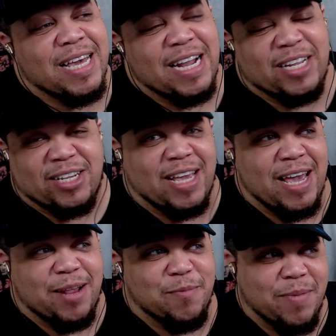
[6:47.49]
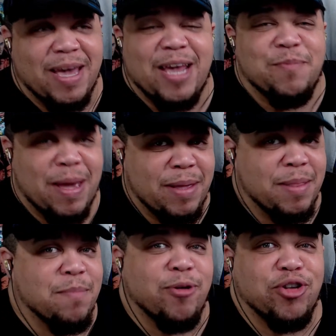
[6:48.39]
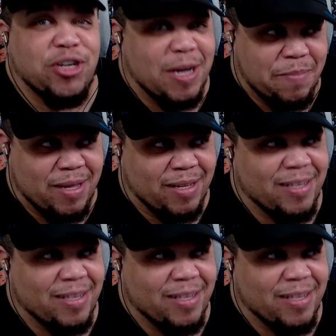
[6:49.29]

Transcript: It made the most jumpiest.